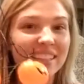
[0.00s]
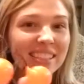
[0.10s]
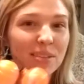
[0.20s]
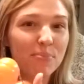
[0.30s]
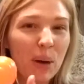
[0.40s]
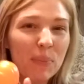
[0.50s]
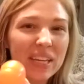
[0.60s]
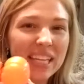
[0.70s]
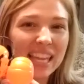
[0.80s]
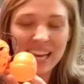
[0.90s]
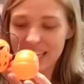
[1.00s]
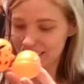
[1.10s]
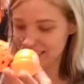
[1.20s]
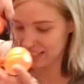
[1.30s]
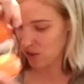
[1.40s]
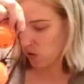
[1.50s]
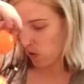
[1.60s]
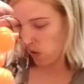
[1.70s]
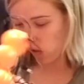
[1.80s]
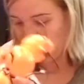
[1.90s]
Some pumpkin lights.
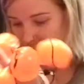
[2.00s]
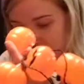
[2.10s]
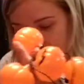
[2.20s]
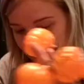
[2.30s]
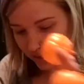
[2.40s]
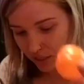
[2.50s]
They're so